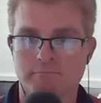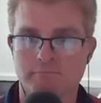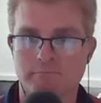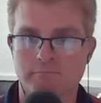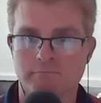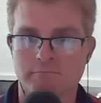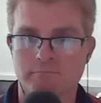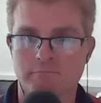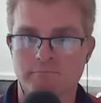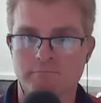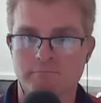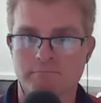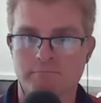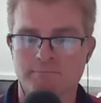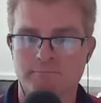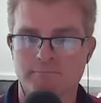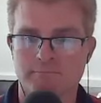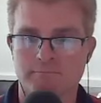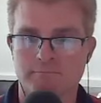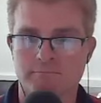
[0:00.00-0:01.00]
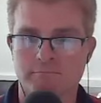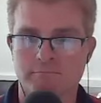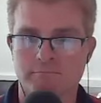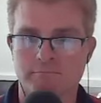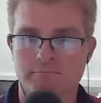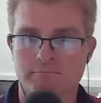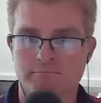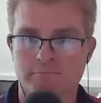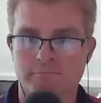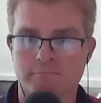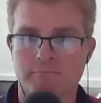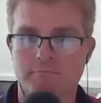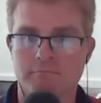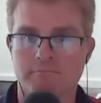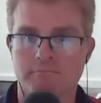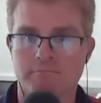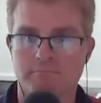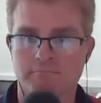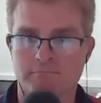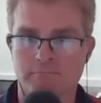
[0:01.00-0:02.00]

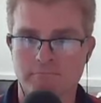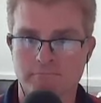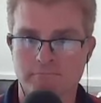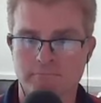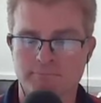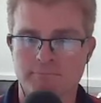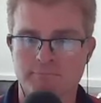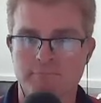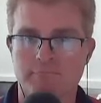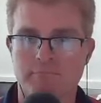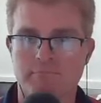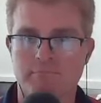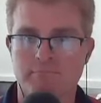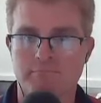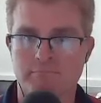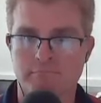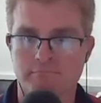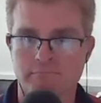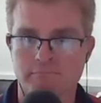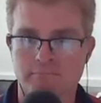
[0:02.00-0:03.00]
This person isn't speaking.